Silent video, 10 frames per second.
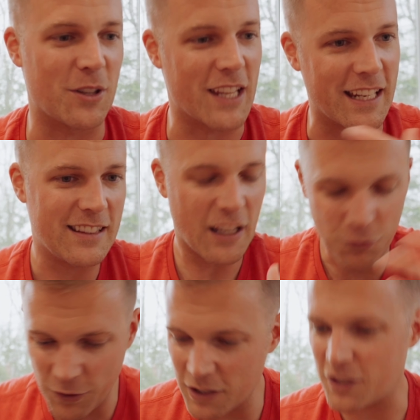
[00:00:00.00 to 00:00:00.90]
that they
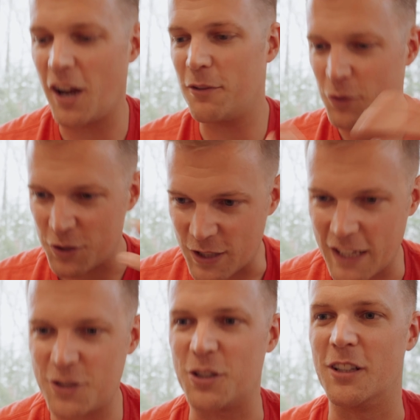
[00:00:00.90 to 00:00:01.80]
feel
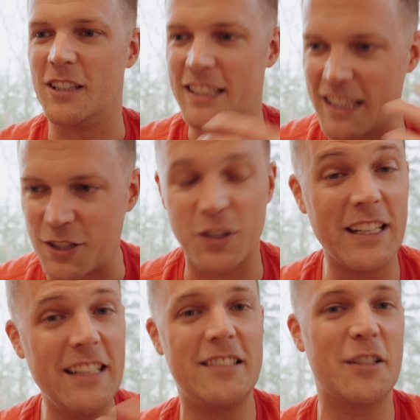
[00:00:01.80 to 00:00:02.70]
conversational and that they're
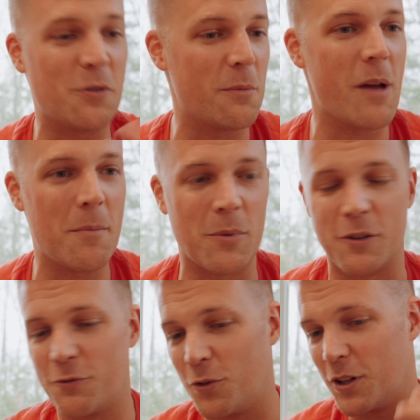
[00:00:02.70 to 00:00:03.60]
easy to remember
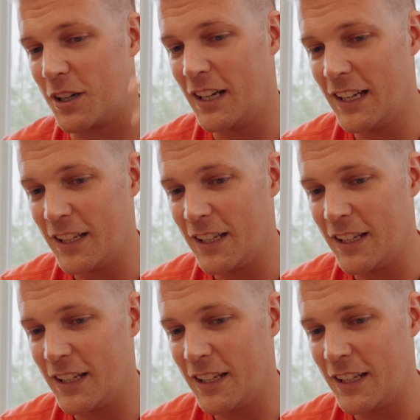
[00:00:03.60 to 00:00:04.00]
for